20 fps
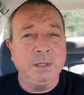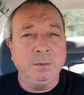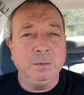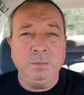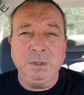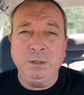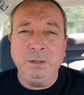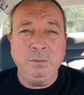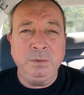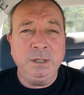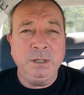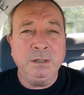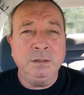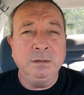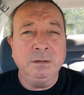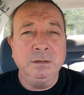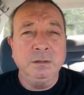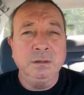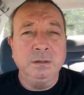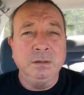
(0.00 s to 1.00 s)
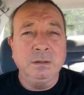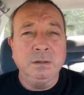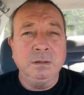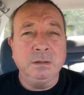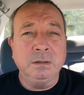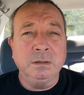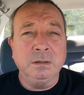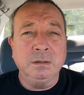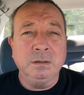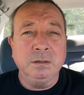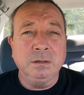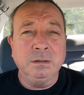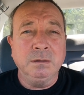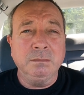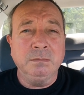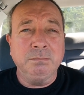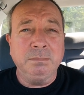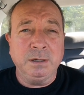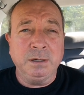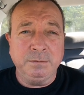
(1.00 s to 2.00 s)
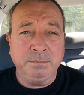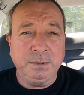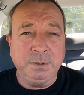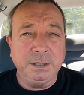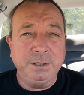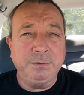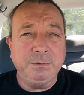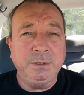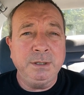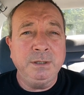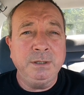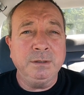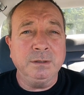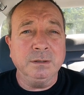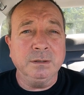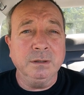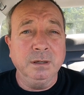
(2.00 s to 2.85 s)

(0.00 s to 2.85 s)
Winner, winner. Puff pastry dinner.